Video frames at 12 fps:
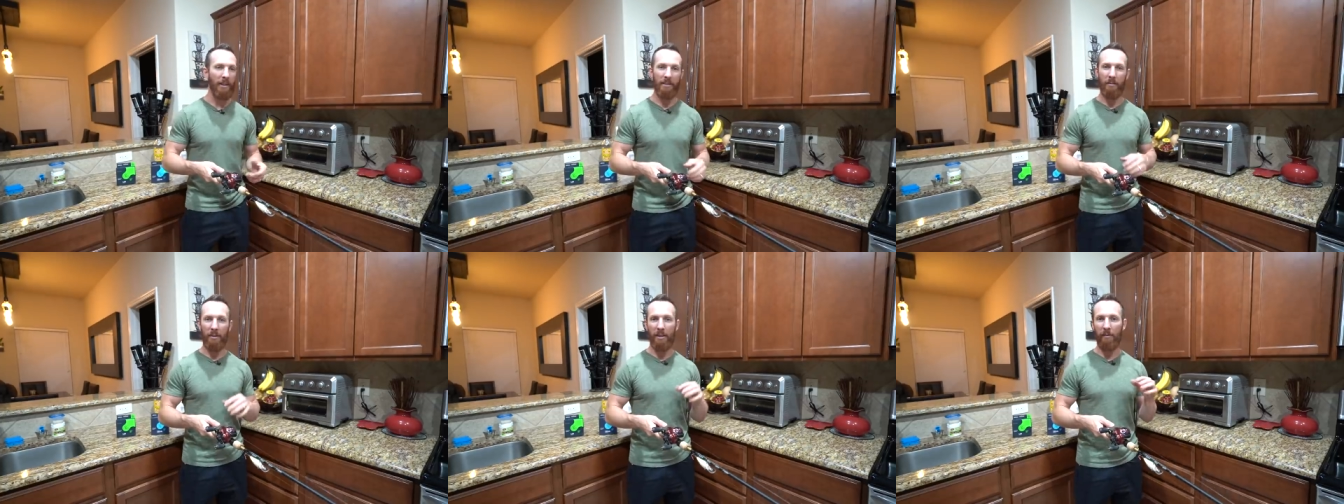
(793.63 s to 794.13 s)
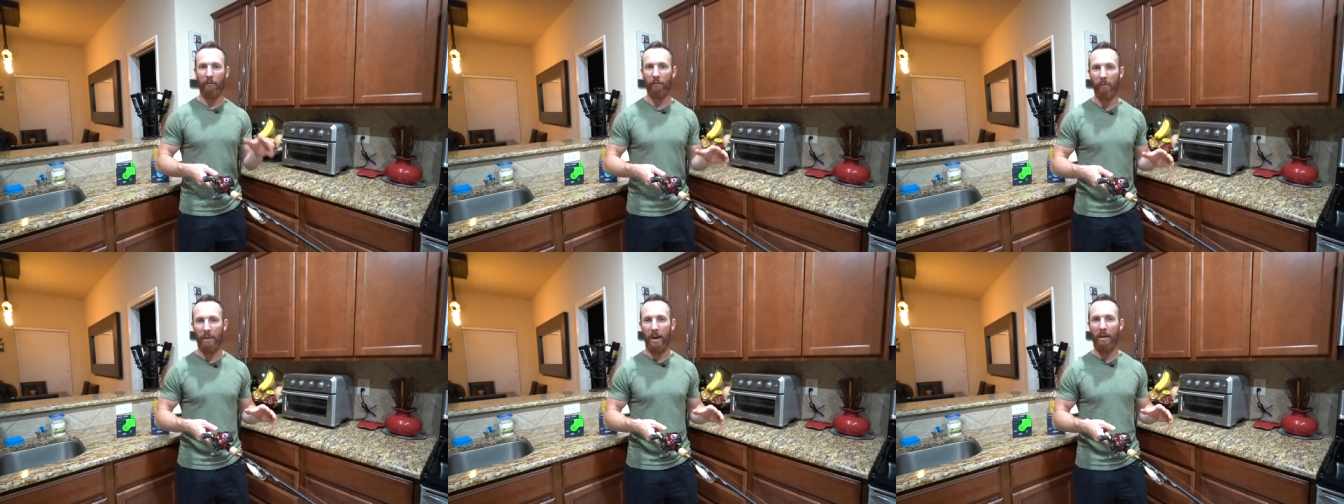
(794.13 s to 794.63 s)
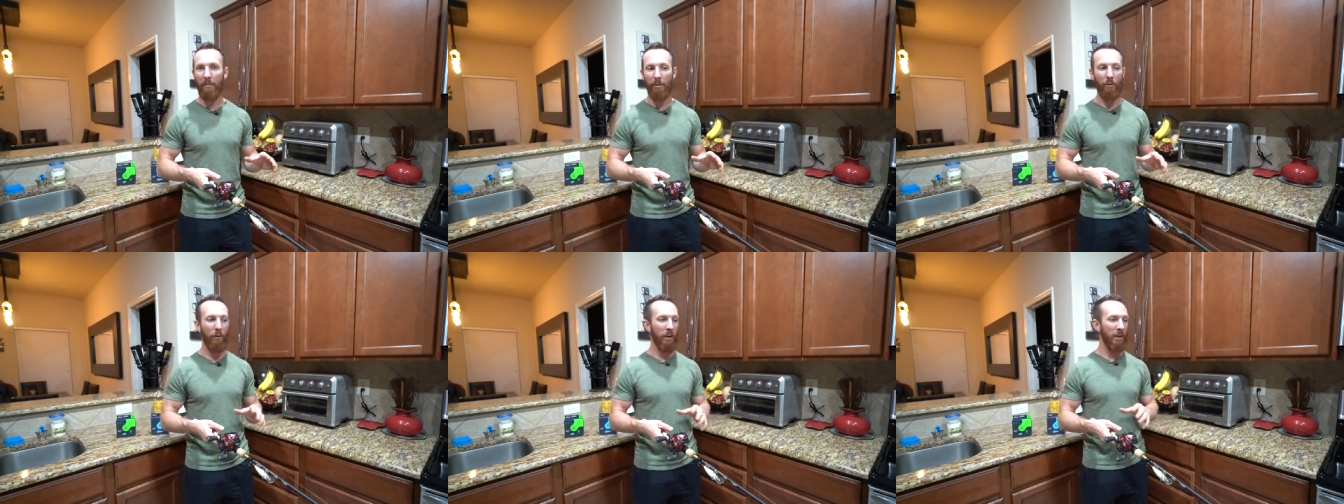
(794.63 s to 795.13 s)
It's something different for me. I haven't
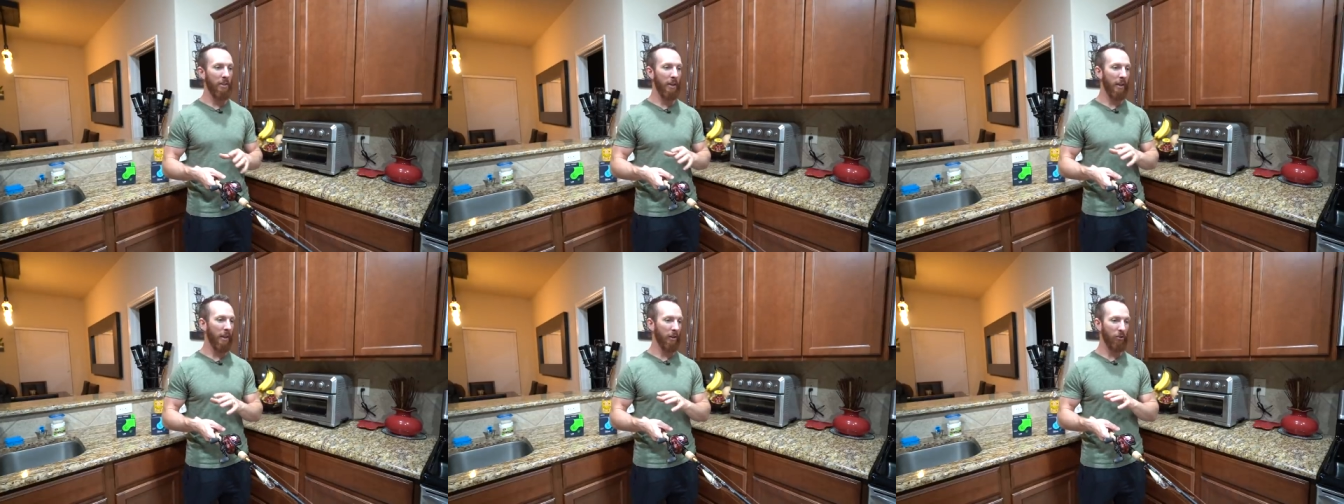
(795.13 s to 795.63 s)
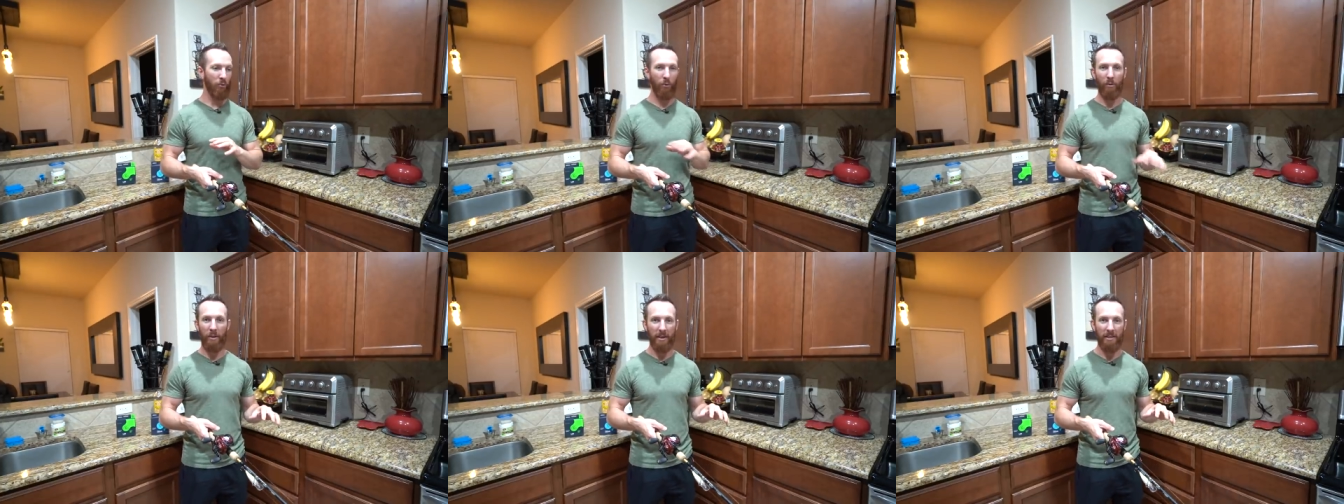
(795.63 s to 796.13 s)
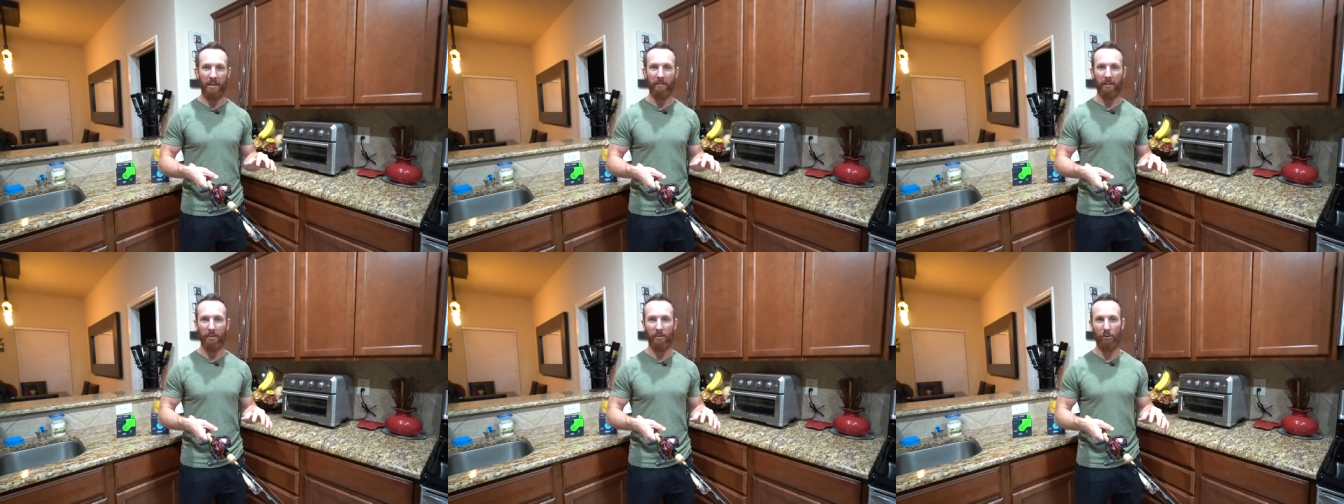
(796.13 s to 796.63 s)
thrown anything like shorter than a
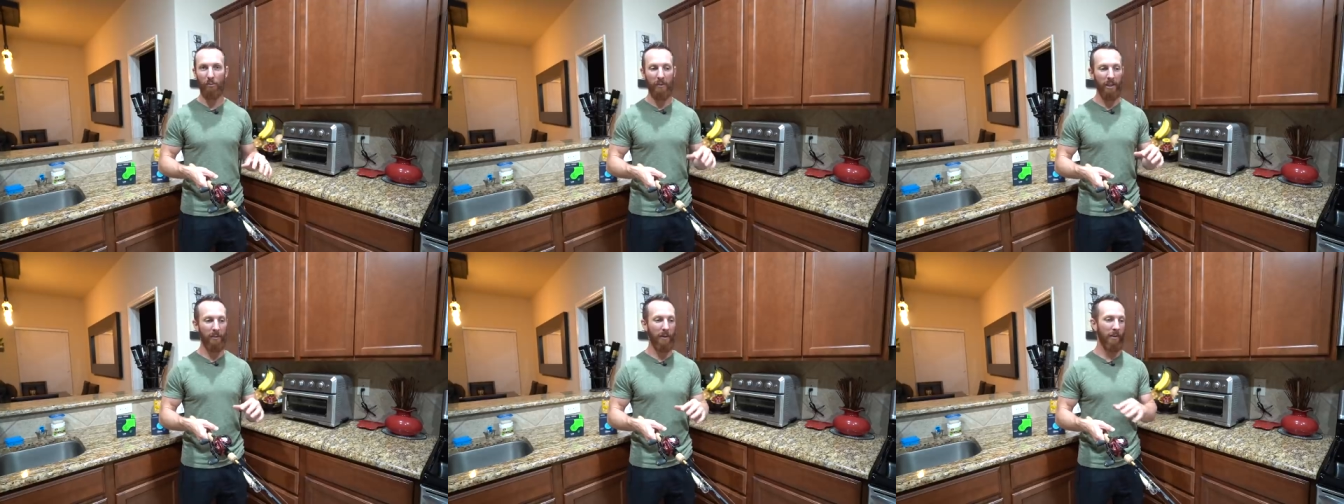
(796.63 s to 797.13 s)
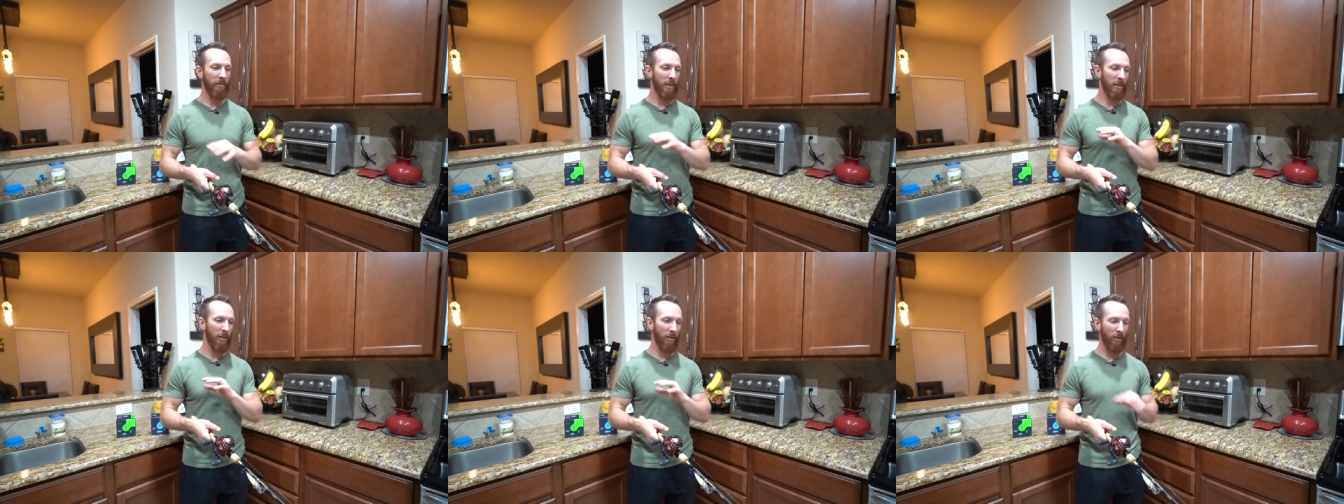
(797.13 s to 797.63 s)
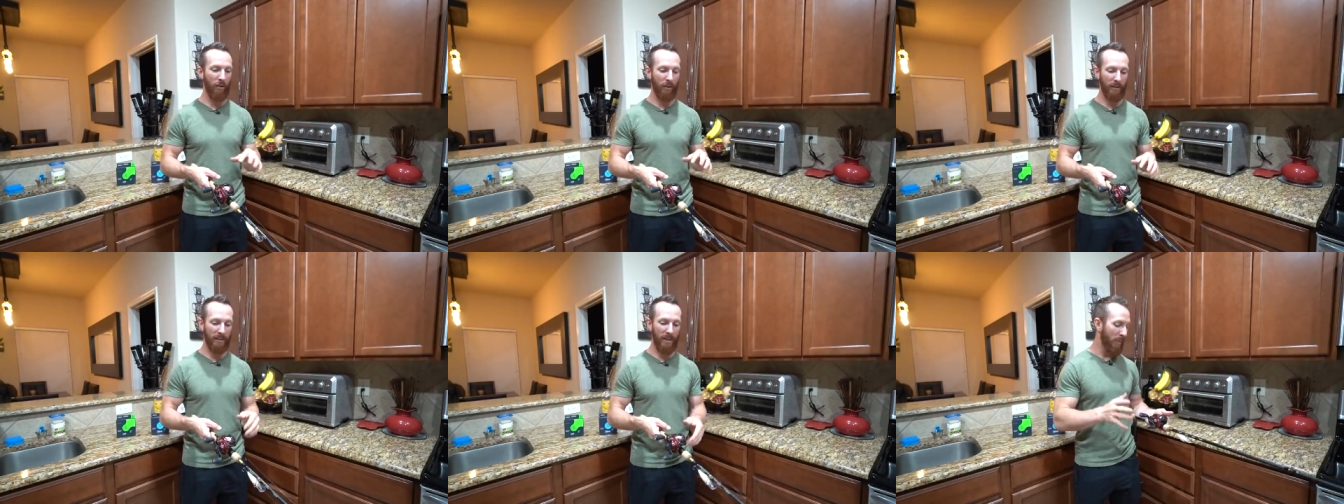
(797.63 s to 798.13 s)
seven two medium heavy and the
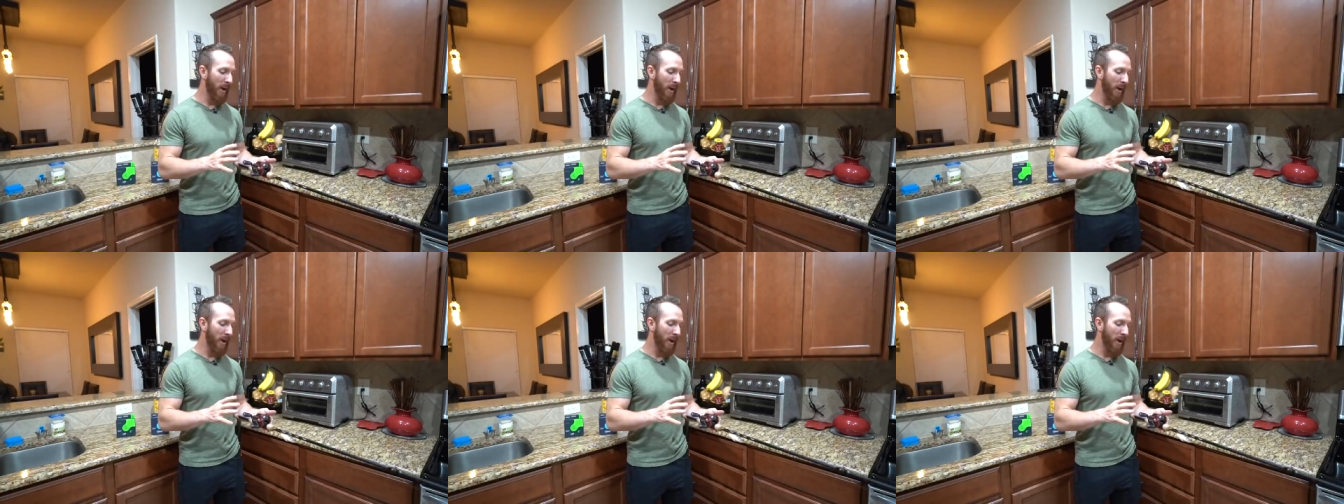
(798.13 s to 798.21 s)
longest,